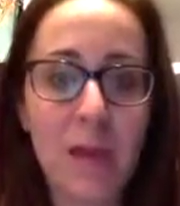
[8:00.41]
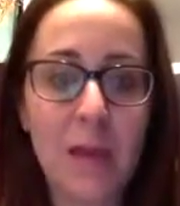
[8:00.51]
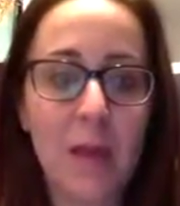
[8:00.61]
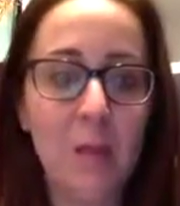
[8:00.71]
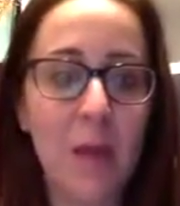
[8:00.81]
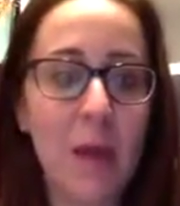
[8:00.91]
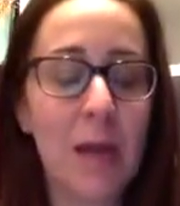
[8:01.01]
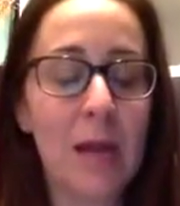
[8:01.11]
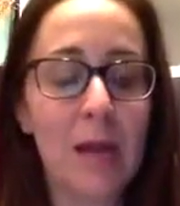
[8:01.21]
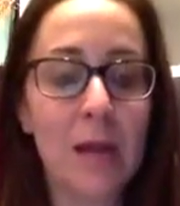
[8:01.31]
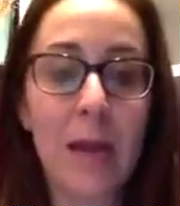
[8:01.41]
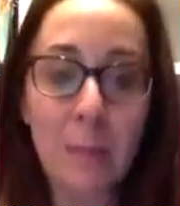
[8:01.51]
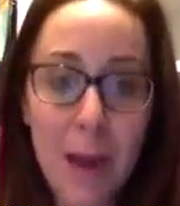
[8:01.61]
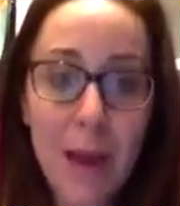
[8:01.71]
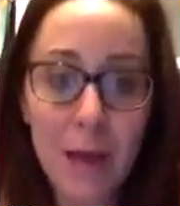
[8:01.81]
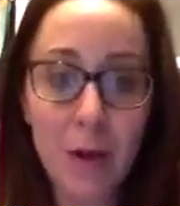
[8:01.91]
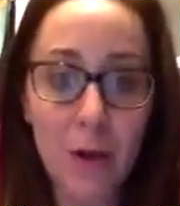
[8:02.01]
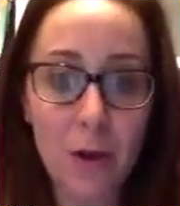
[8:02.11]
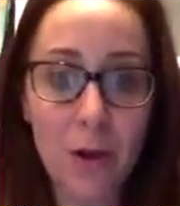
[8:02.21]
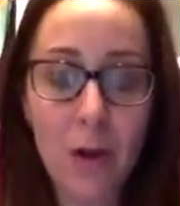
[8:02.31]
And then when I came back at
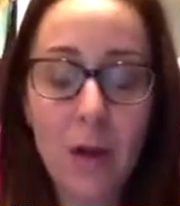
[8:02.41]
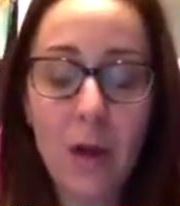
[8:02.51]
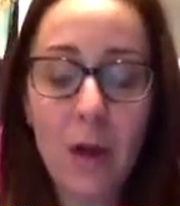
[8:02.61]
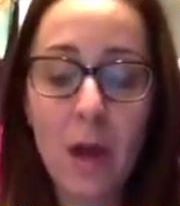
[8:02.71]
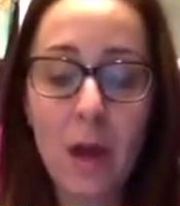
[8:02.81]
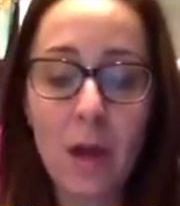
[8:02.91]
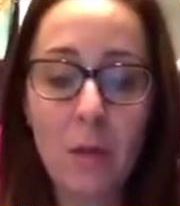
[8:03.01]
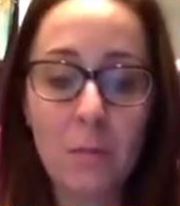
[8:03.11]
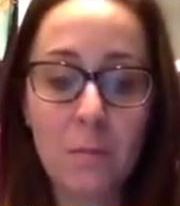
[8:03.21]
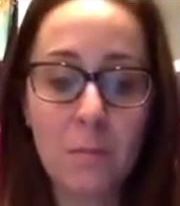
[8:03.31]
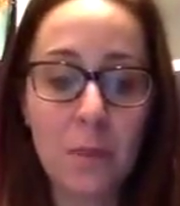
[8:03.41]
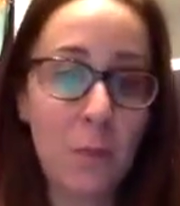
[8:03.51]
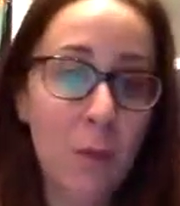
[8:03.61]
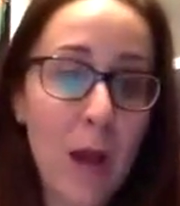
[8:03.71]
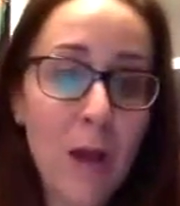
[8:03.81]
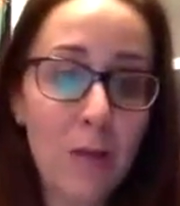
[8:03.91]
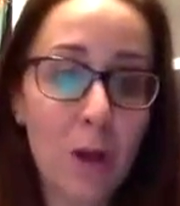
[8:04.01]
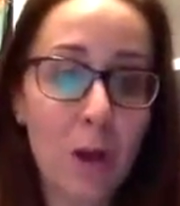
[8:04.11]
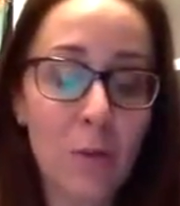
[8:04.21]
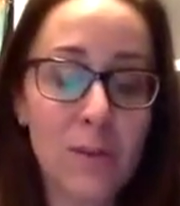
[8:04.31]
her, in what I
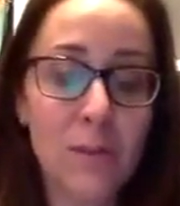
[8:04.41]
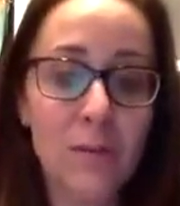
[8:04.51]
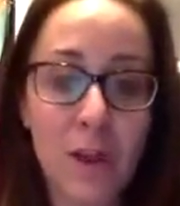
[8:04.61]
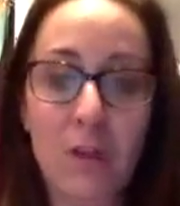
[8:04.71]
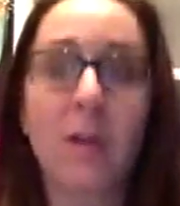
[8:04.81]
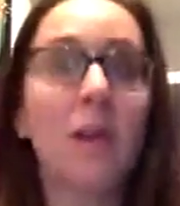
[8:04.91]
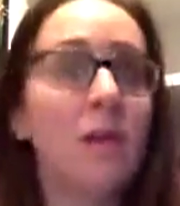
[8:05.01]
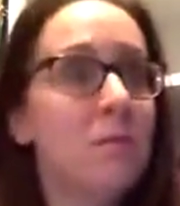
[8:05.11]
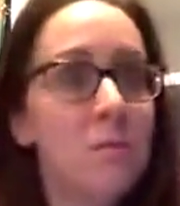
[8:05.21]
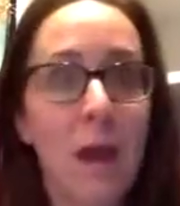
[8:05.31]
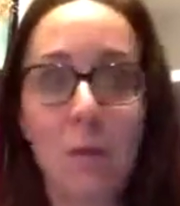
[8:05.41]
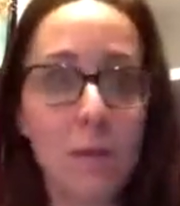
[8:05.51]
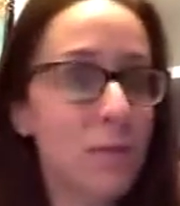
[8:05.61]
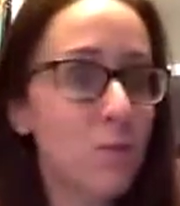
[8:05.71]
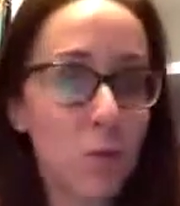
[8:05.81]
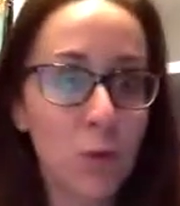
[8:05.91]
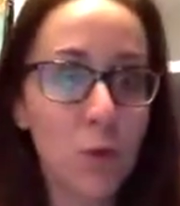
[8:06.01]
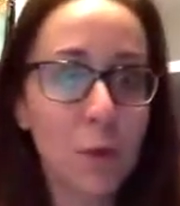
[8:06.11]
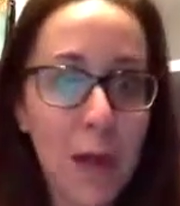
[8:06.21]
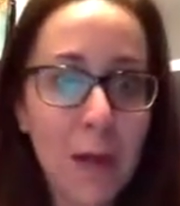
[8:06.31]
thought was I wasn't
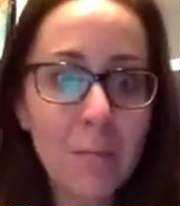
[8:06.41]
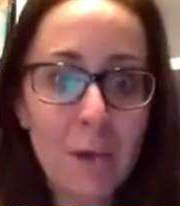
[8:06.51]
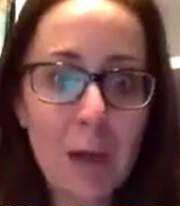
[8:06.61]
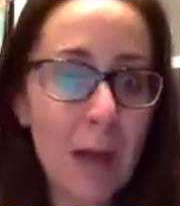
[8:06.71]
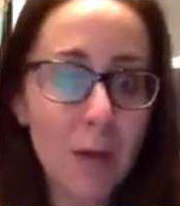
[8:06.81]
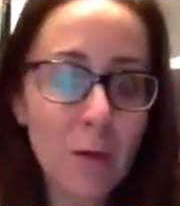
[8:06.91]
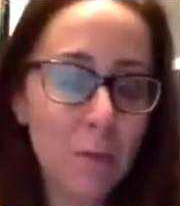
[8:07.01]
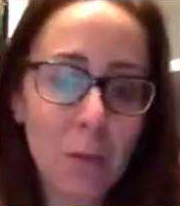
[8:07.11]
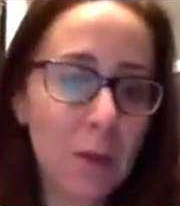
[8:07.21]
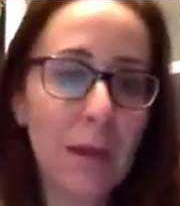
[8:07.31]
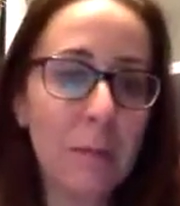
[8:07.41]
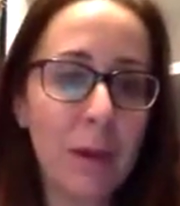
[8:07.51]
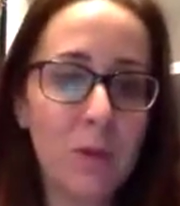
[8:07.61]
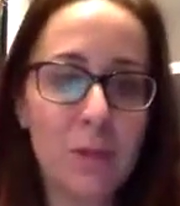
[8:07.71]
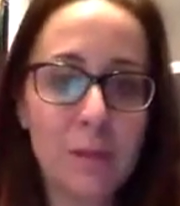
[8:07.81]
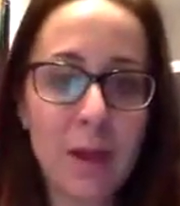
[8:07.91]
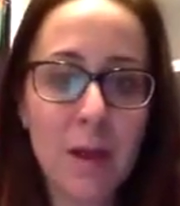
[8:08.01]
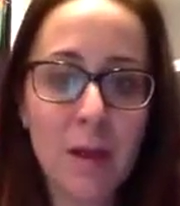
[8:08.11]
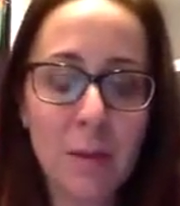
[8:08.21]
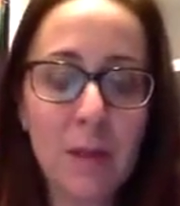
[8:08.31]
rude, but I don't pull any punches. I'm
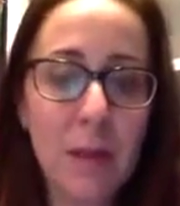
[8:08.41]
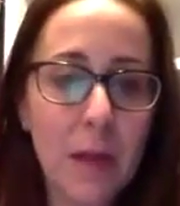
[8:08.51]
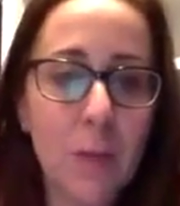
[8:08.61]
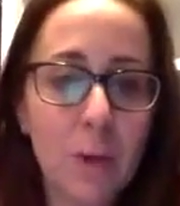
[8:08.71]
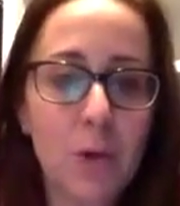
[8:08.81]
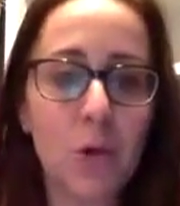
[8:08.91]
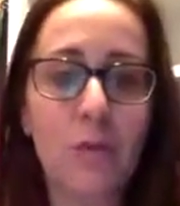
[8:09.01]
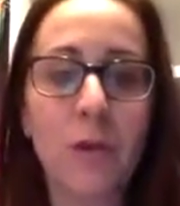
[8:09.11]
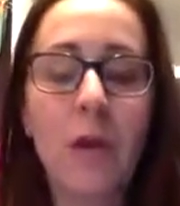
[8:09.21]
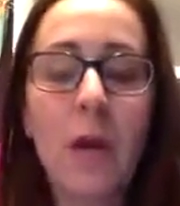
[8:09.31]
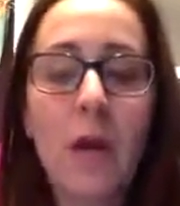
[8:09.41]
not going to be like a pushover.